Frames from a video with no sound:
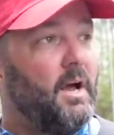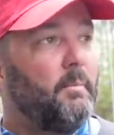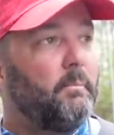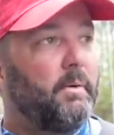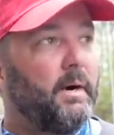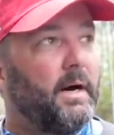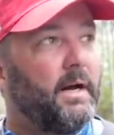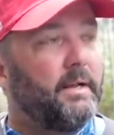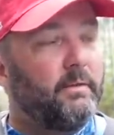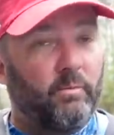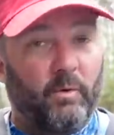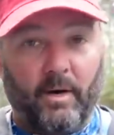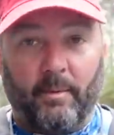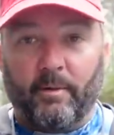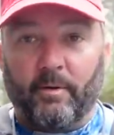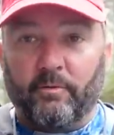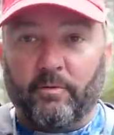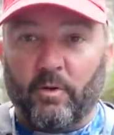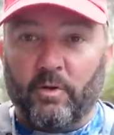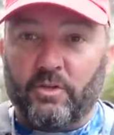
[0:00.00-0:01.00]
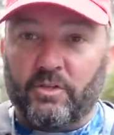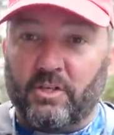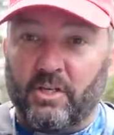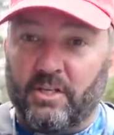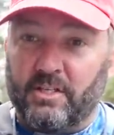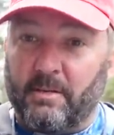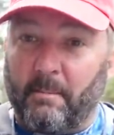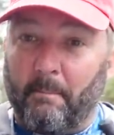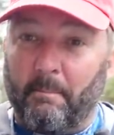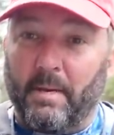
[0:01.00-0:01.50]
But what I'm gonna throw this
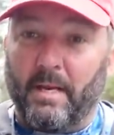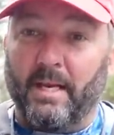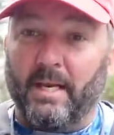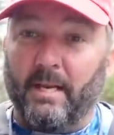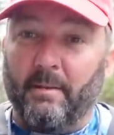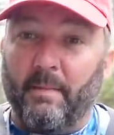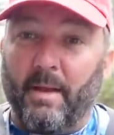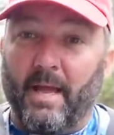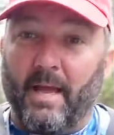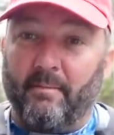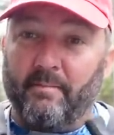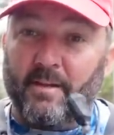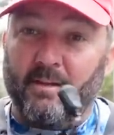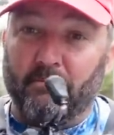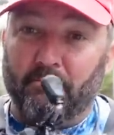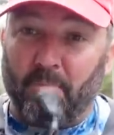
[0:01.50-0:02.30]
on is a medium heavy,